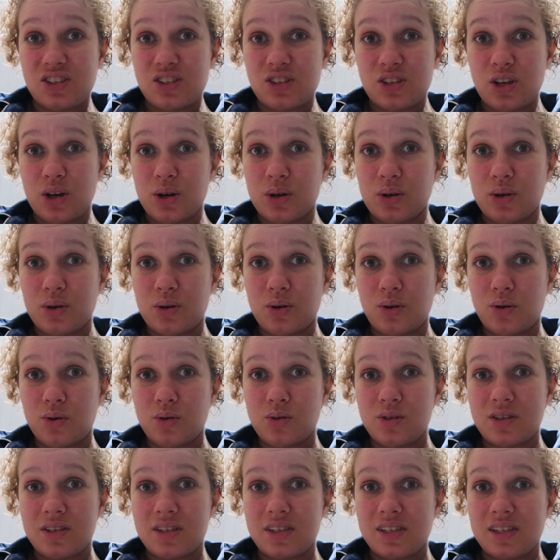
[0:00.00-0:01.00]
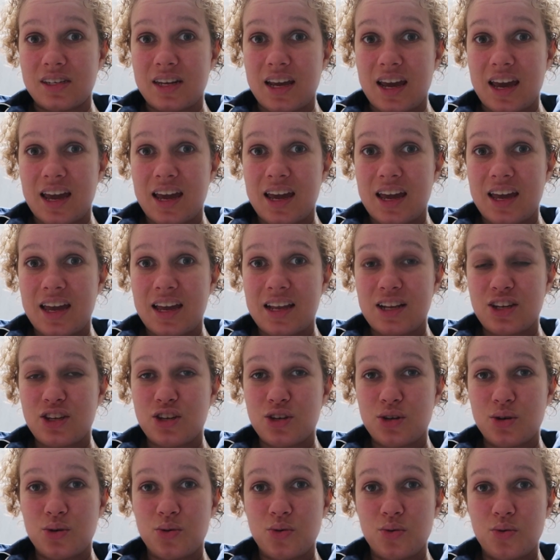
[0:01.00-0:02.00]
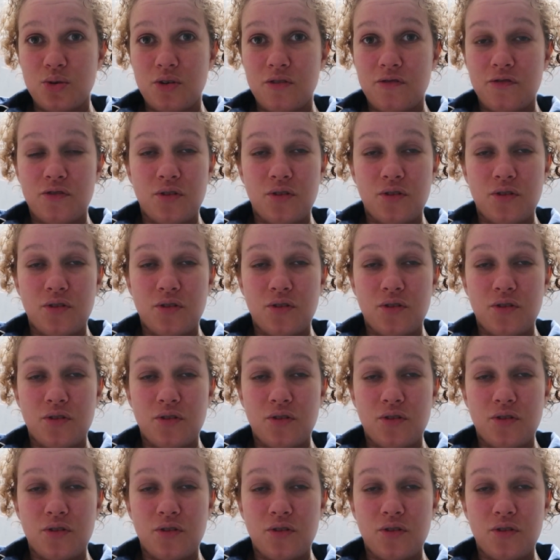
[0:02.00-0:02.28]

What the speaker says: So stay tuned